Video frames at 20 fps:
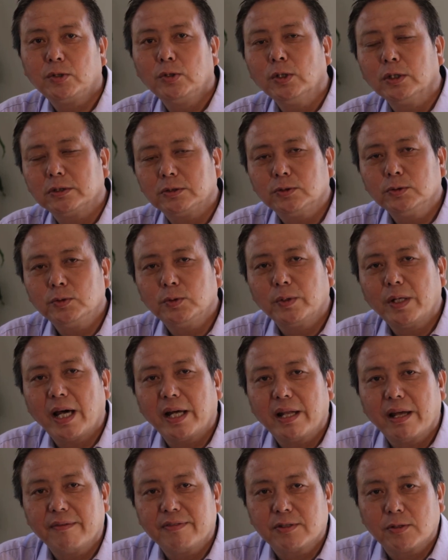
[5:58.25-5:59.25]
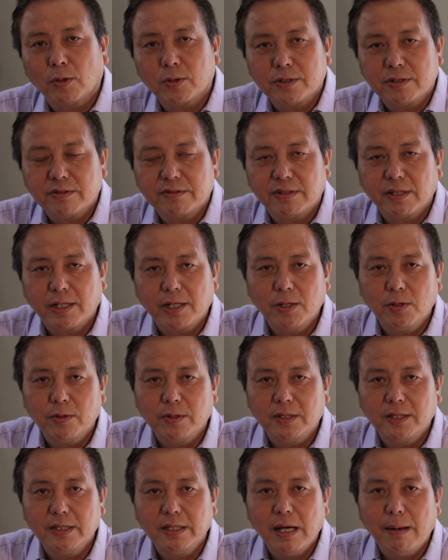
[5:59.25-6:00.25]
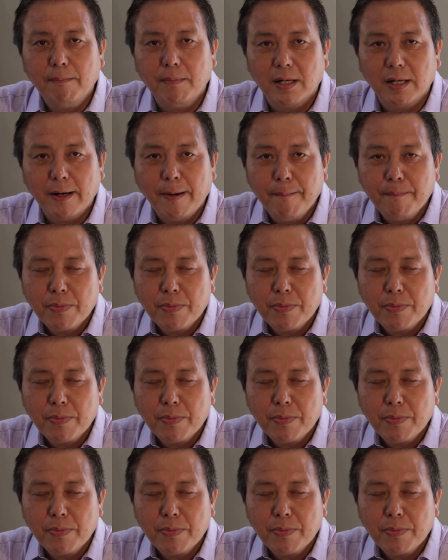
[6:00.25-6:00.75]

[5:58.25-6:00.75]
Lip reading: those who do not have Social Security number,